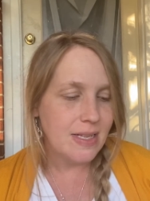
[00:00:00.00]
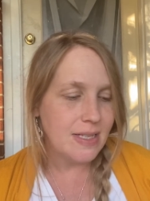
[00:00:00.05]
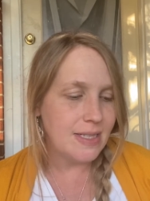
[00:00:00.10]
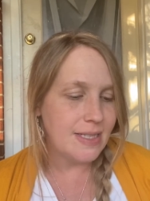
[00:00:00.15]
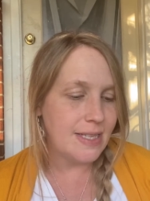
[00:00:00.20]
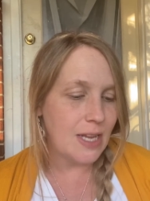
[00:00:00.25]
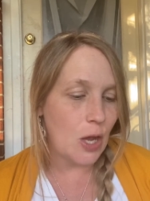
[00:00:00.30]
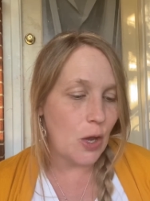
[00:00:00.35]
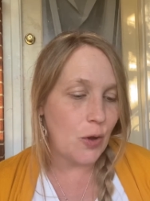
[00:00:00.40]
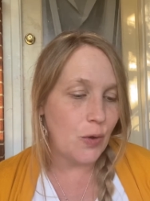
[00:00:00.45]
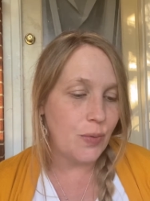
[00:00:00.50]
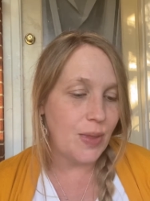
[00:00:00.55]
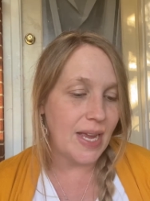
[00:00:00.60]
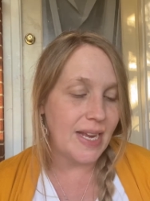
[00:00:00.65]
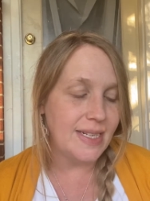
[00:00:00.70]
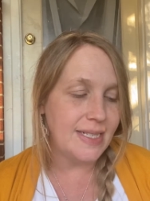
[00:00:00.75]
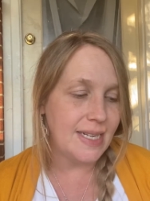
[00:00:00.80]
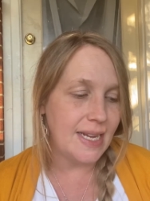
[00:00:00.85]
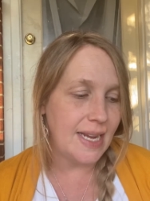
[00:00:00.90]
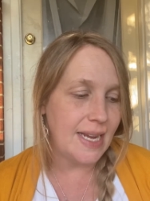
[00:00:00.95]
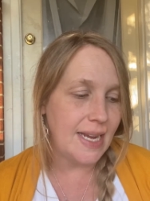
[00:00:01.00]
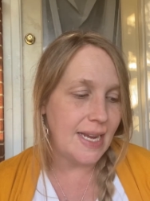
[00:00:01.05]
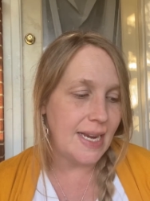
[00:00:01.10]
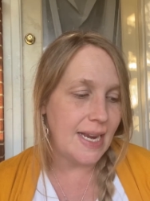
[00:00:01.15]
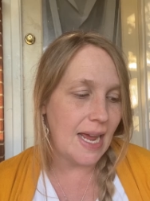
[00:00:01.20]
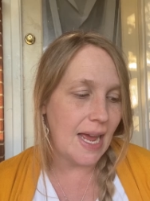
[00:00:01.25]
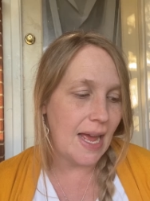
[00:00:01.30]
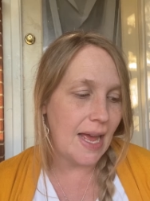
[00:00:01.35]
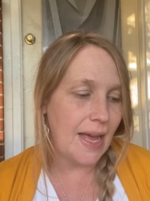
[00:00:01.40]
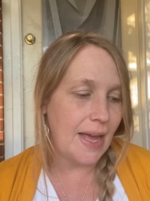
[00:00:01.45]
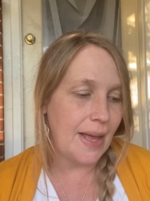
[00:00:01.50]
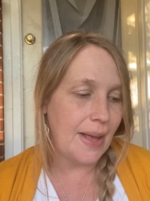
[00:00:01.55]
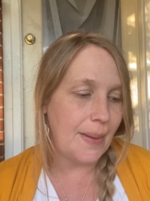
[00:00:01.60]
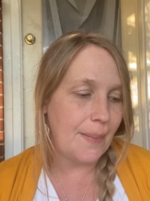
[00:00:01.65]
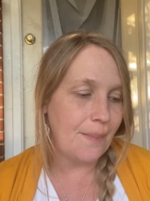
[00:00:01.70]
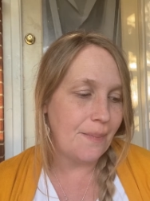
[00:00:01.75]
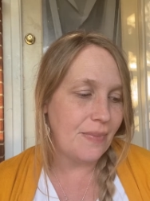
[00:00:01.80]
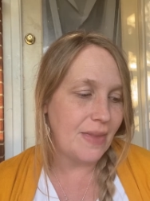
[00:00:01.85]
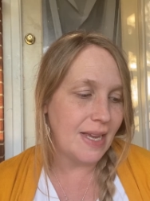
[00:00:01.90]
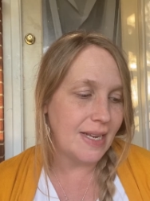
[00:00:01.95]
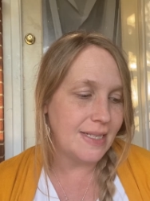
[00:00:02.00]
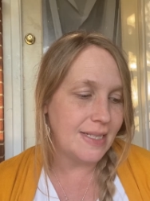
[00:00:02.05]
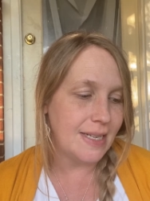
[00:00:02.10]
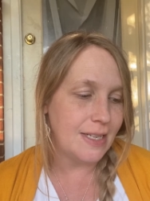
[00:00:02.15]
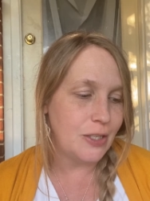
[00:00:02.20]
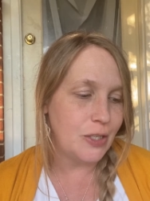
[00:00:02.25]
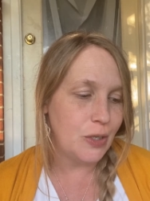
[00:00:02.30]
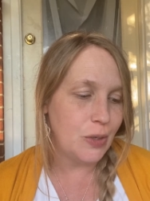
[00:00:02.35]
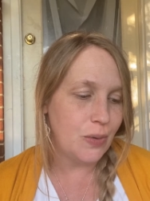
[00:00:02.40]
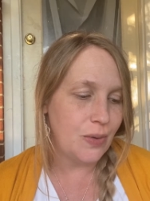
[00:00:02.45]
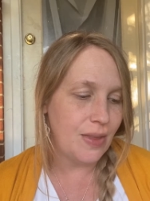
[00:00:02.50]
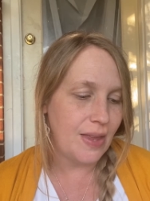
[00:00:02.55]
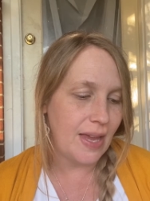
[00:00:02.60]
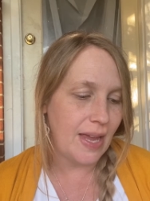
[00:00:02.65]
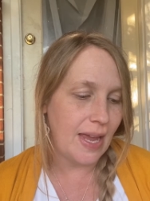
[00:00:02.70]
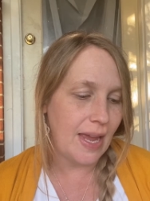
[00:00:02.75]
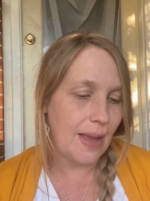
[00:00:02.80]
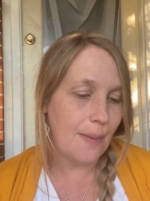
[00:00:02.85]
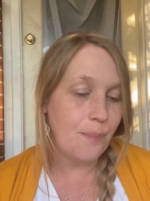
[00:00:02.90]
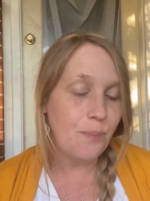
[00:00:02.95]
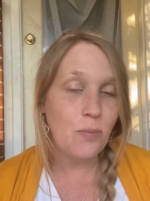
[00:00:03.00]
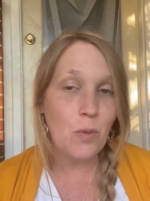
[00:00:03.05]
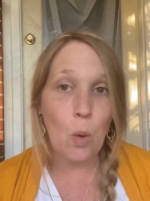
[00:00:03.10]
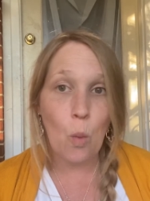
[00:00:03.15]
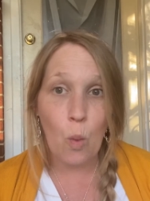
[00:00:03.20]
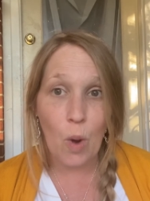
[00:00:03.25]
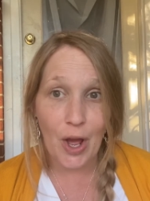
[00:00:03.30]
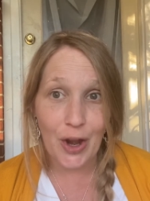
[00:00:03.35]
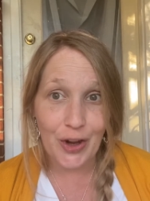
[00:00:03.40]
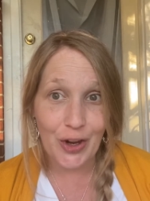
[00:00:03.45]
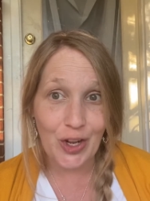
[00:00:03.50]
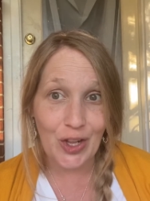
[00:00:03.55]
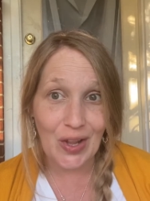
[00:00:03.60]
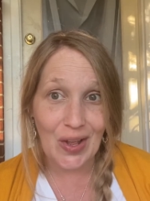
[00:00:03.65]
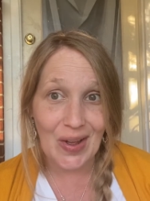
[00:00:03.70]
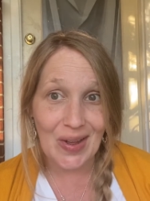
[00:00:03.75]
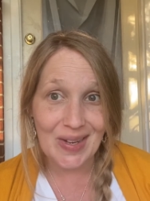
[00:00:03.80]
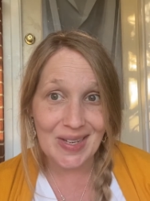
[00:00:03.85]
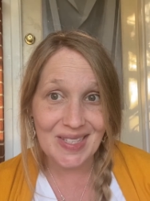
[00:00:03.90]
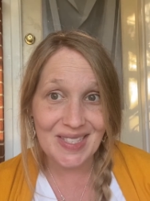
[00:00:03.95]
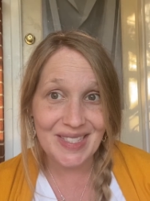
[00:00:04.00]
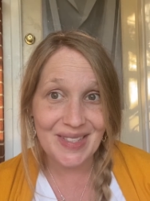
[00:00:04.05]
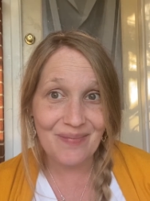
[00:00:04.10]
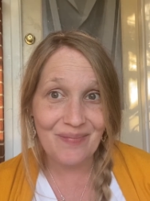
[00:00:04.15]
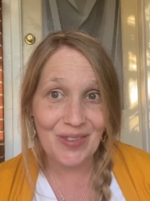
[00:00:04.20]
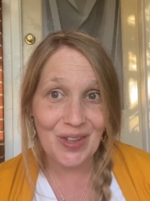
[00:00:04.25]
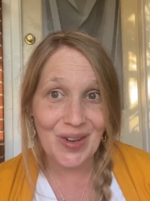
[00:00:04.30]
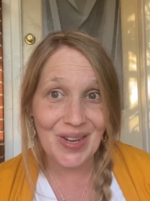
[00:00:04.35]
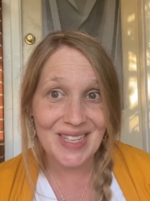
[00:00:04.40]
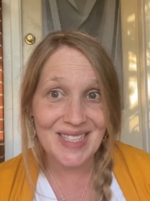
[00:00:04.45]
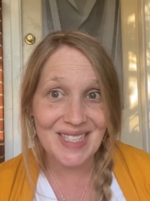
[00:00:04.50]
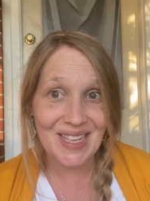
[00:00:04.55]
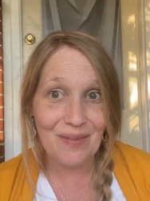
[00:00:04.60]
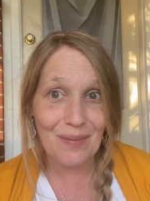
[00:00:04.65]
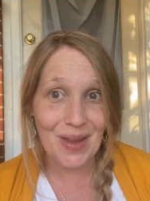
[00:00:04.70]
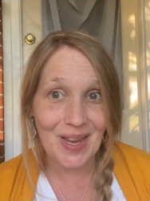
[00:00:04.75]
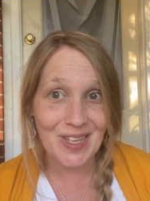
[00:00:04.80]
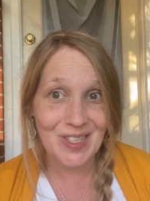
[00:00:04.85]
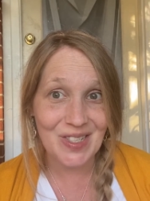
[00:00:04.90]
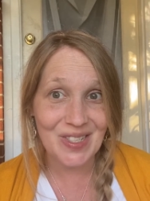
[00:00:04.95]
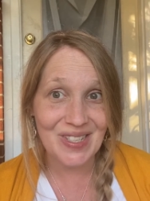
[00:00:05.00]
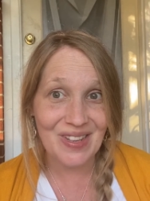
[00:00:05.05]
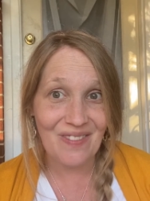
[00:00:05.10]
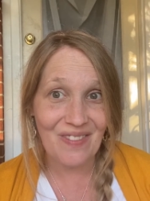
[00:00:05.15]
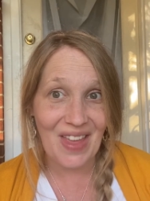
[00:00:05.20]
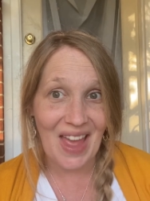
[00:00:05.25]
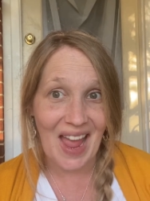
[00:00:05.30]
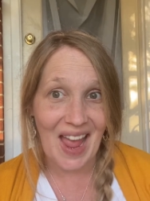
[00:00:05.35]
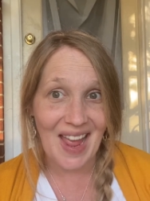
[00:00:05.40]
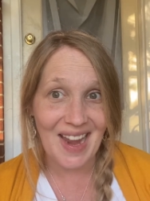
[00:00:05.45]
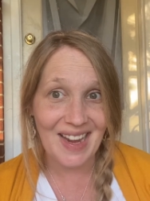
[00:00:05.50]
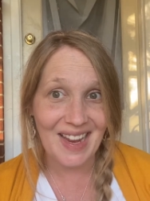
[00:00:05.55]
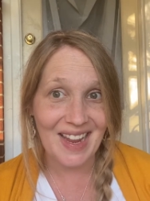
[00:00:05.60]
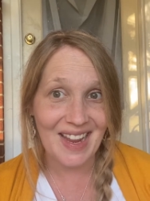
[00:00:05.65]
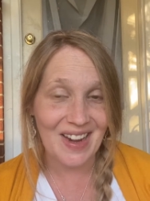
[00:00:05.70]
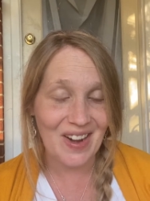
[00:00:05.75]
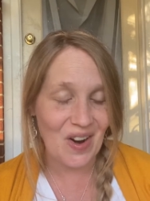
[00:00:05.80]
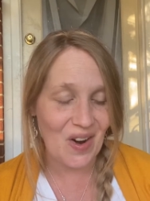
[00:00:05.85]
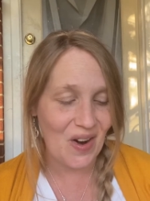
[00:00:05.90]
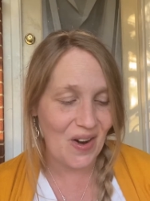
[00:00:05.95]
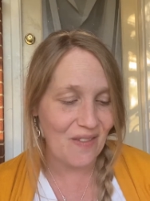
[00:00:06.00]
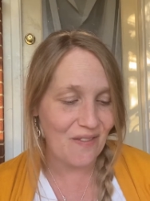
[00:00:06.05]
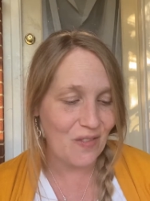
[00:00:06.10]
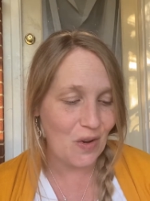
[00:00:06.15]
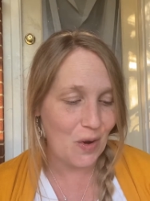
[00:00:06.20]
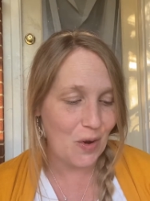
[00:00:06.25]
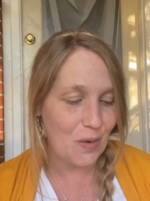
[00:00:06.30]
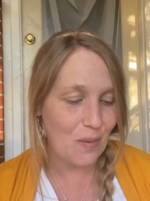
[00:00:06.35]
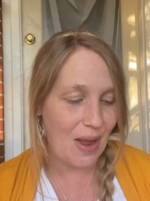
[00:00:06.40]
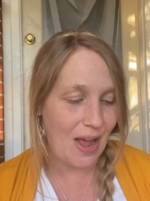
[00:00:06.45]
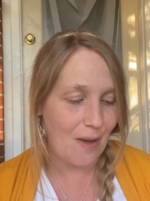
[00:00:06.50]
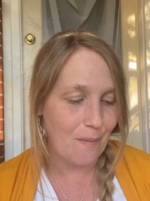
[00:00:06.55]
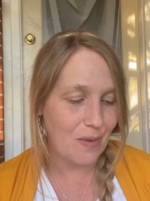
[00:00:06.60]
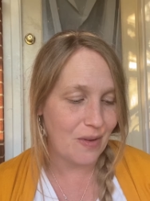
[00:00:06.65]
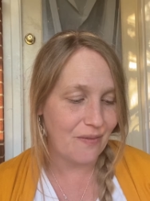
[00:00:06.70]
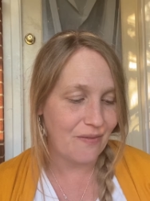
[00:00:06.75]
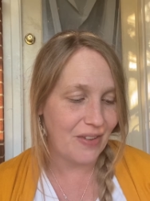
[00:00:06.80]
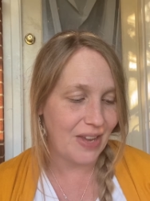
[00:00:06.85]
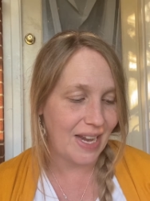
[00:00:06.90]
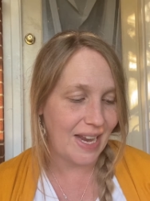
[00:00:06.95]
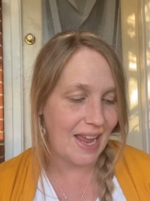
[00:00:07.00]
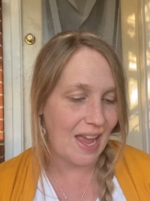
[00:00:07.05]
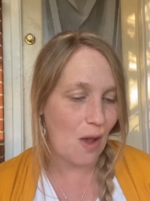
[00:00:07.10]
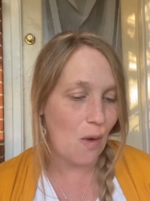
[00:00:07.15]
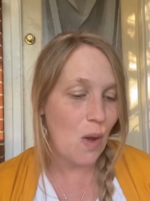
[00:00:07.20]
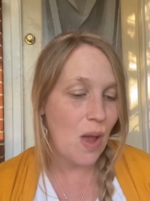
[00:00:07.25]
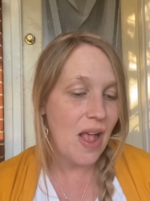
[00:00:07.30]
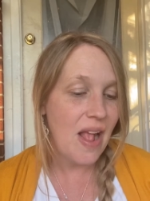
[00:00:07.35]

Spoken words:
So they did do the water clocks. You can see pictures of that in our photo album video.